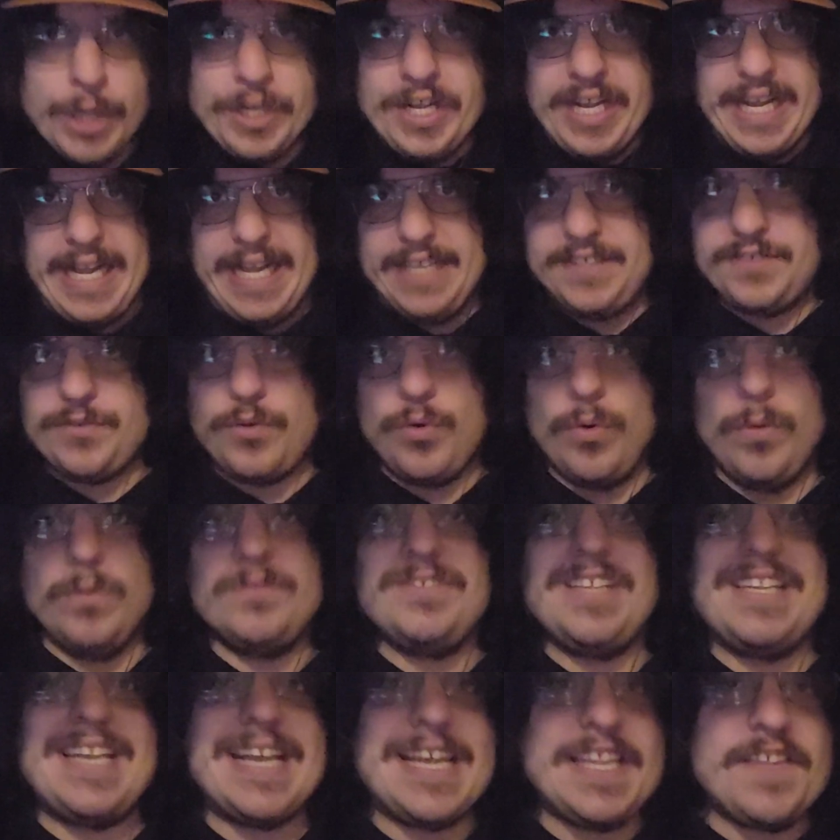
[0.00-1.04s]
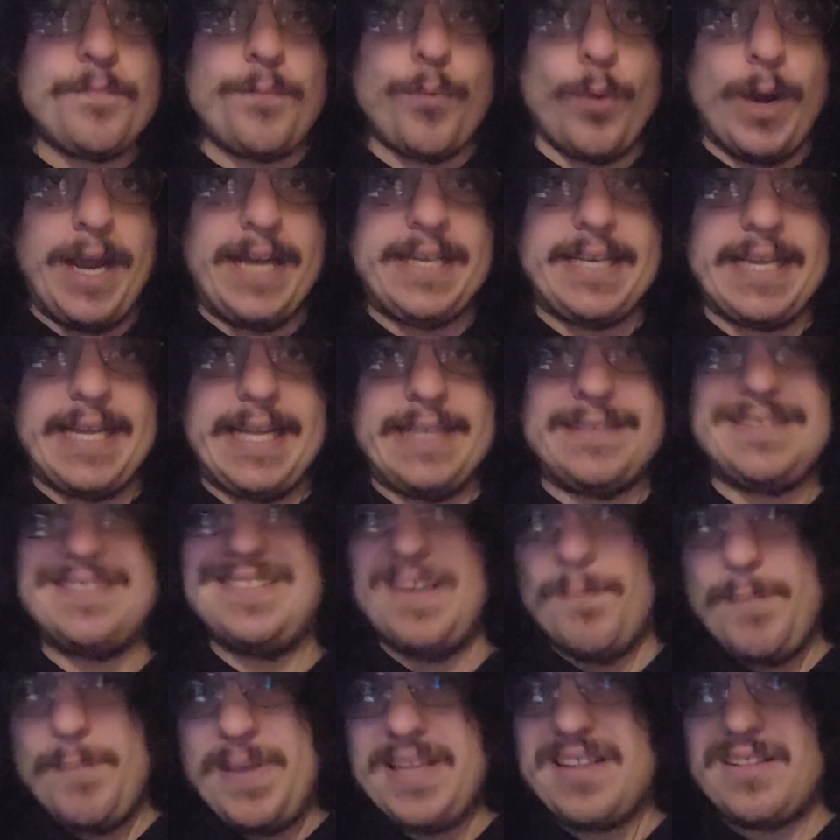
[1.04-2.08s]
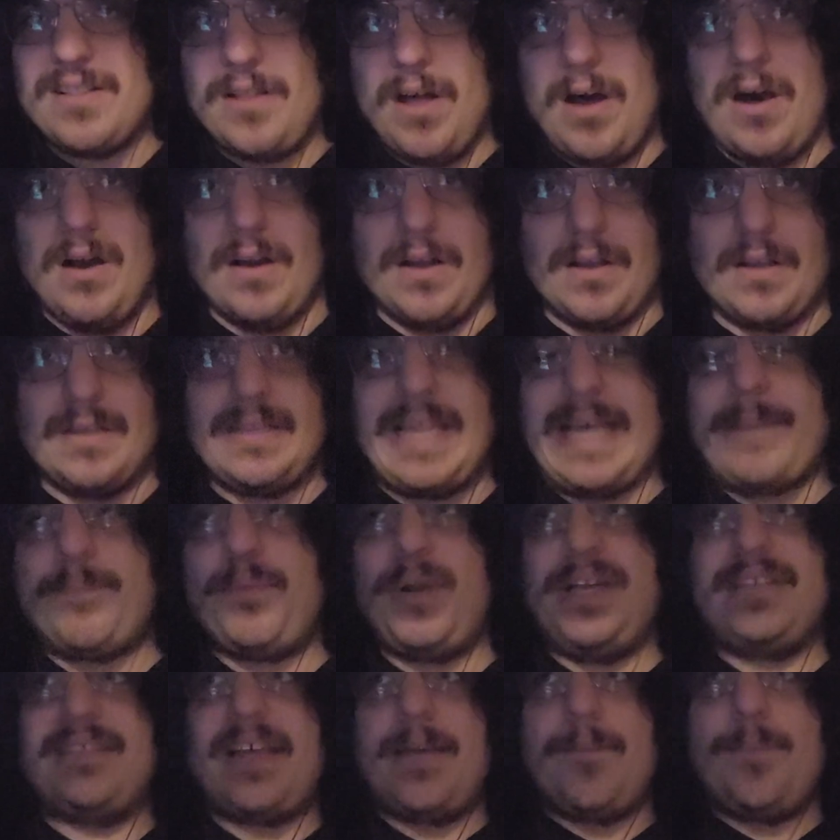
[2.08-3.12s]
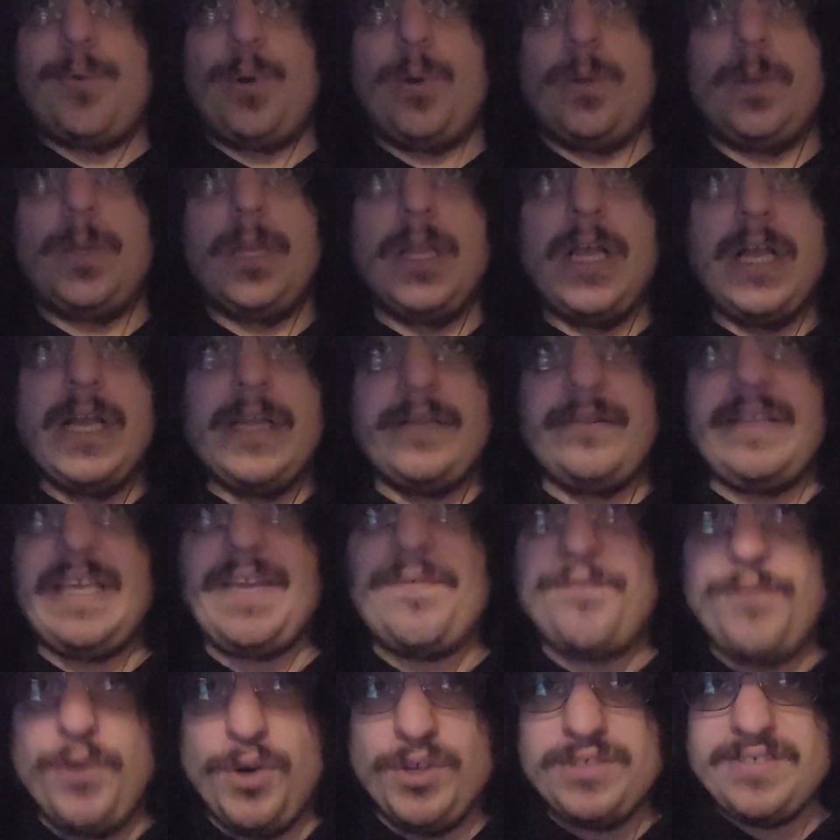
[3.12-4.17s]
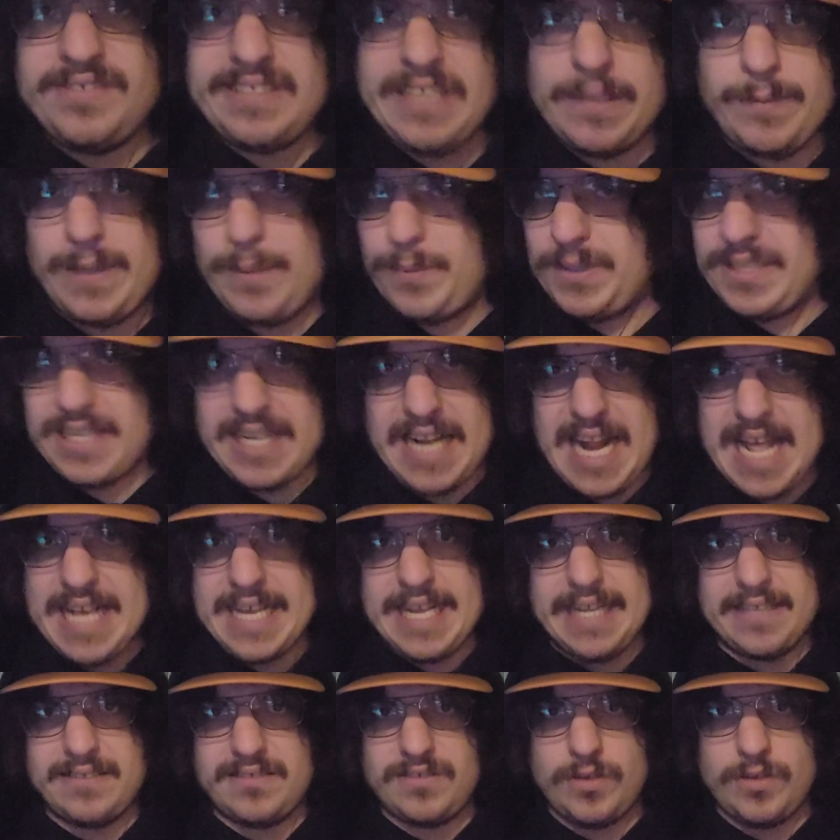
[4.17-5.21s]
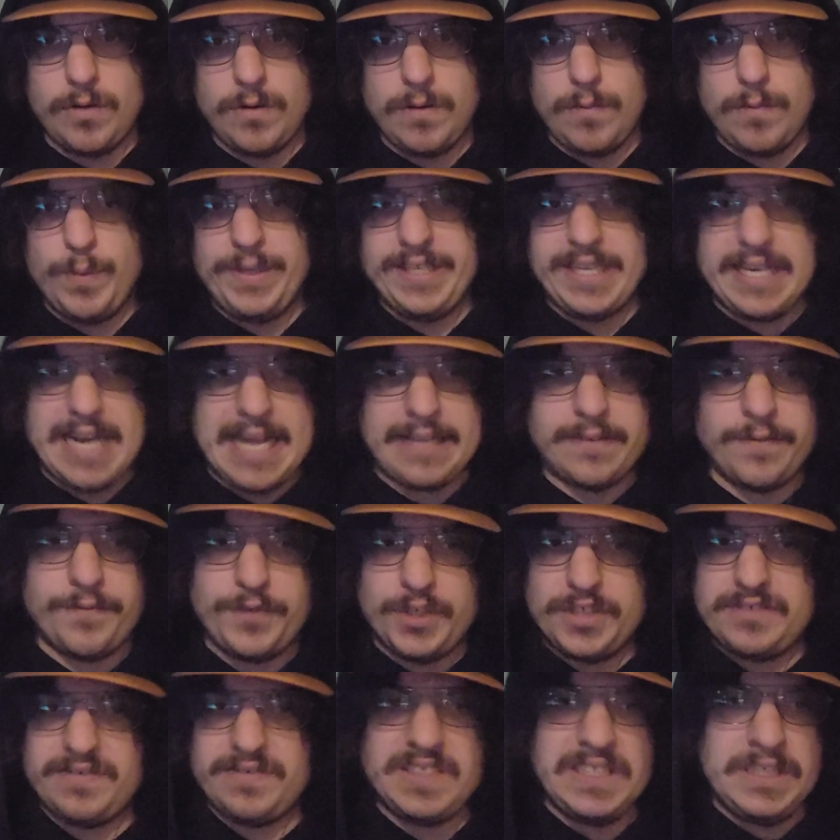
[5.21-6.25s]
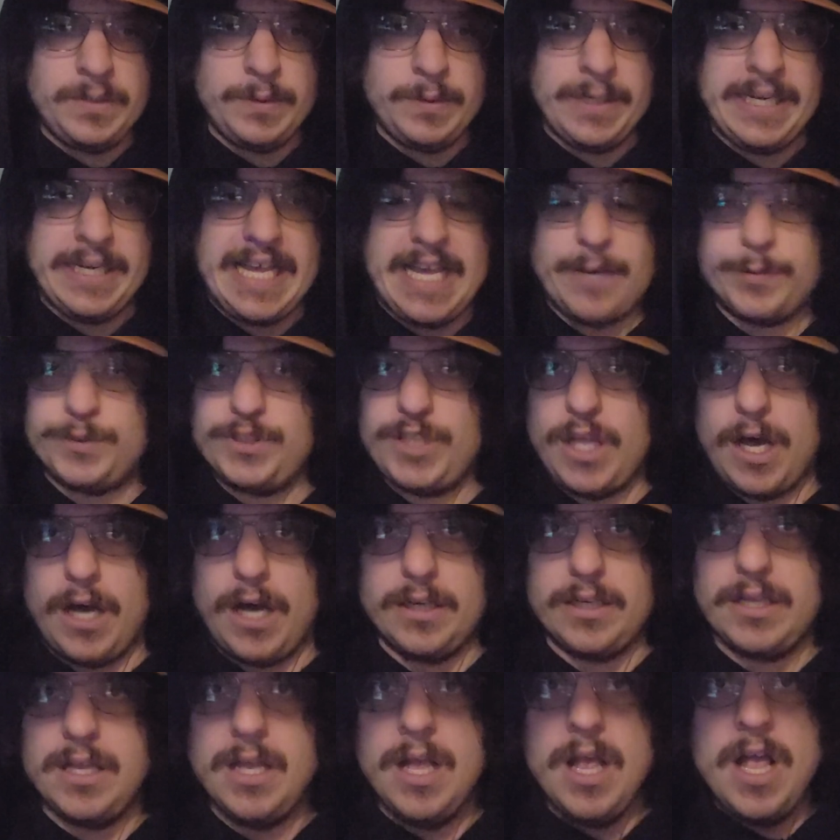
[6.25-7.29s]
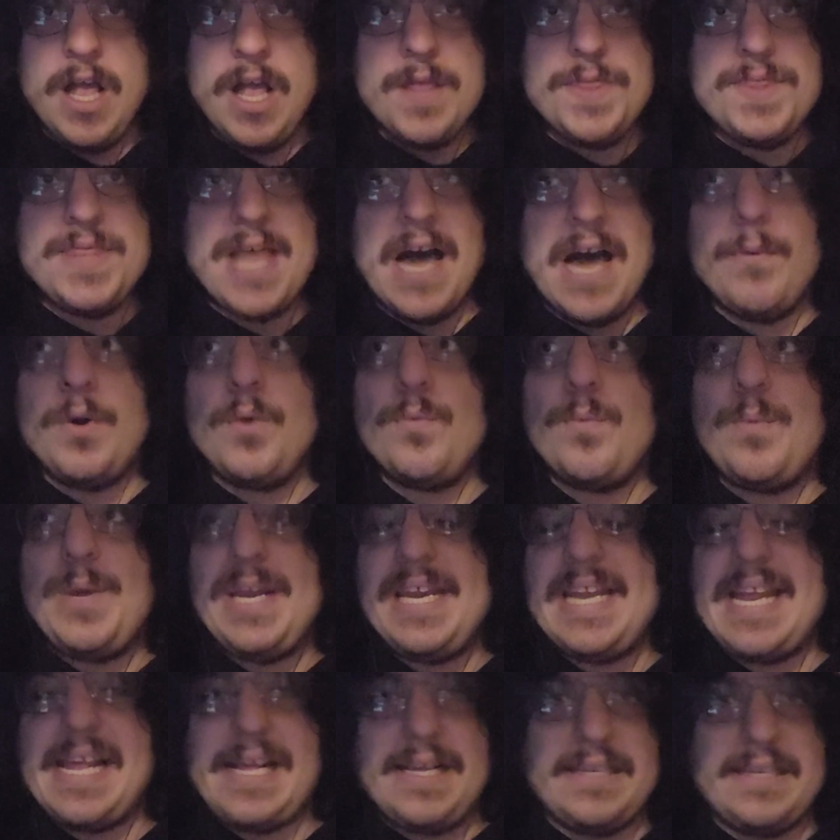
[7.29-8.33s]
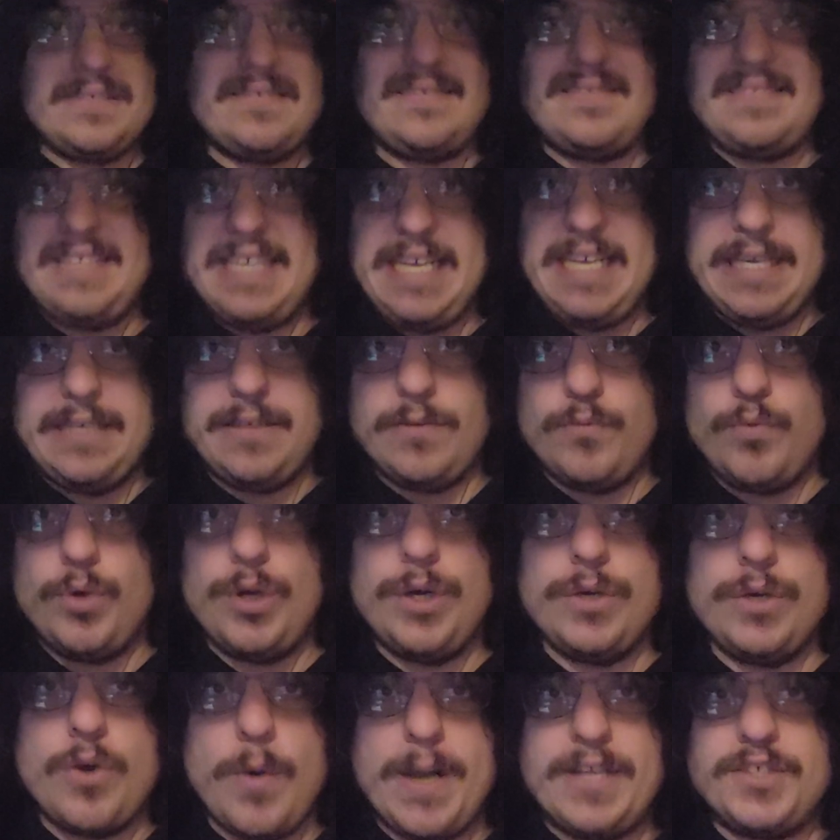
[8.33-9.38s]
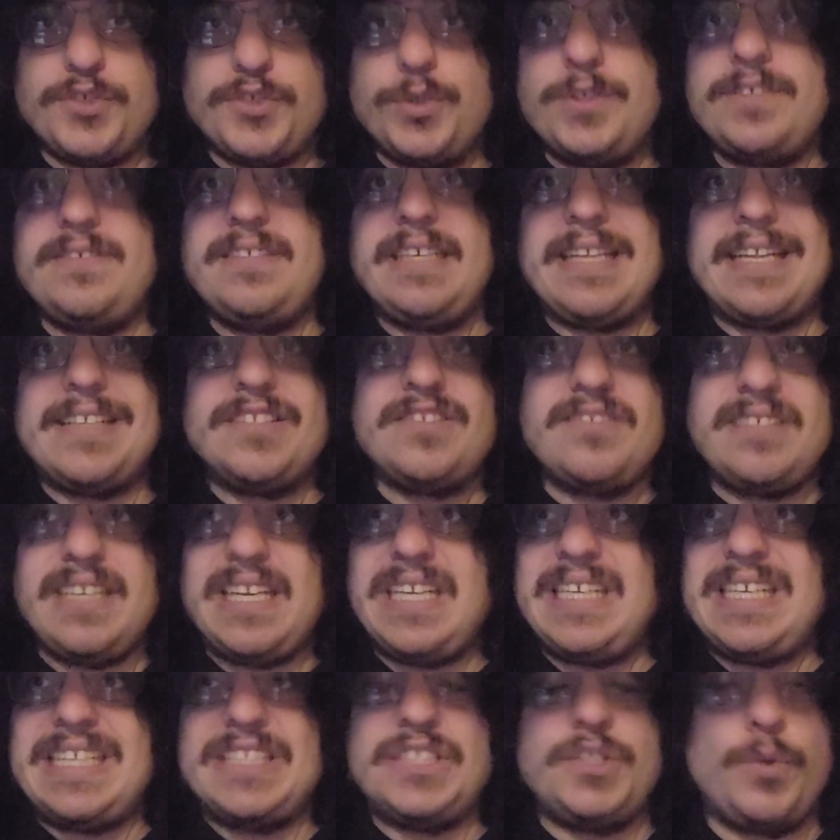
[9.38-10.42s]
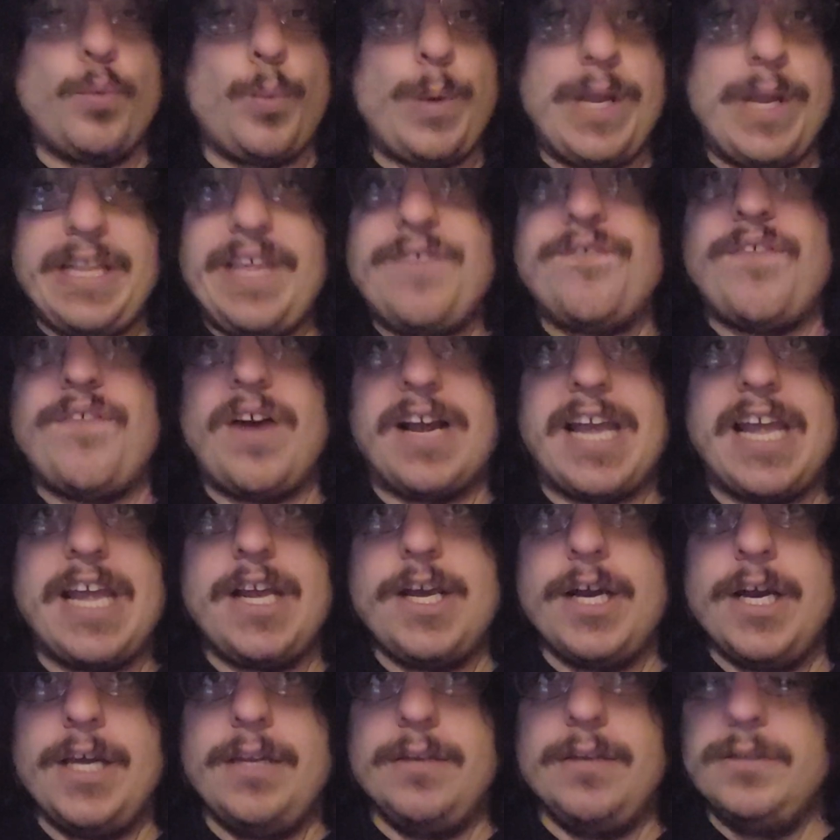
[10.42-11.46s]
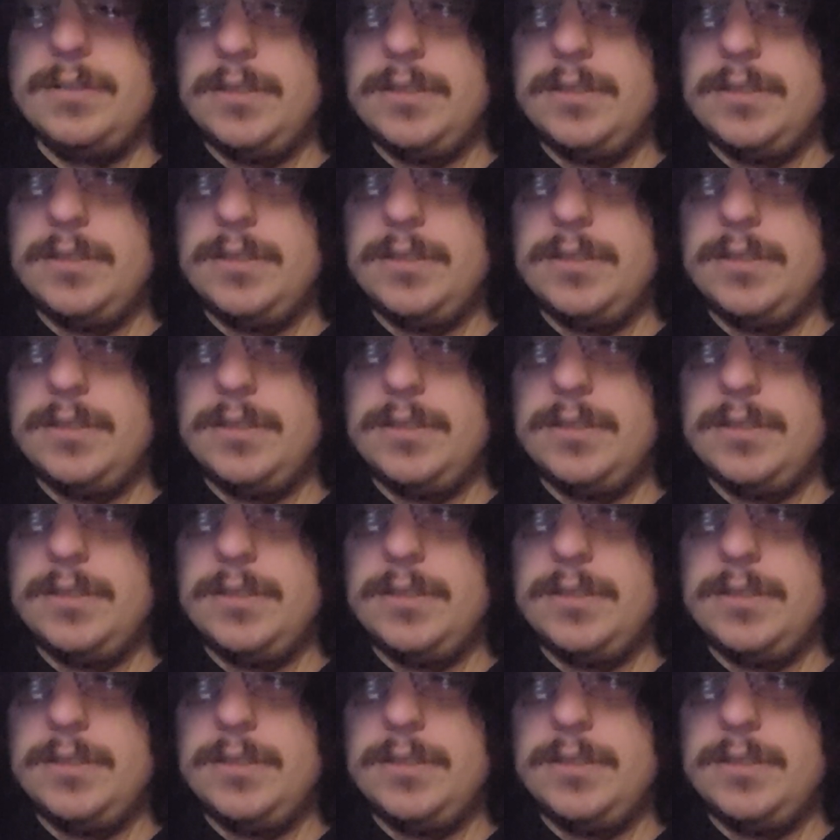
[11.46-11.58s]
It's cool. The negative point is it's a bit long. Like, for example, the first series, we didn't like it. So we didn't like the first series. It was long. Now we're reading Seed. We're going through Seed, and Seed is really fucking good.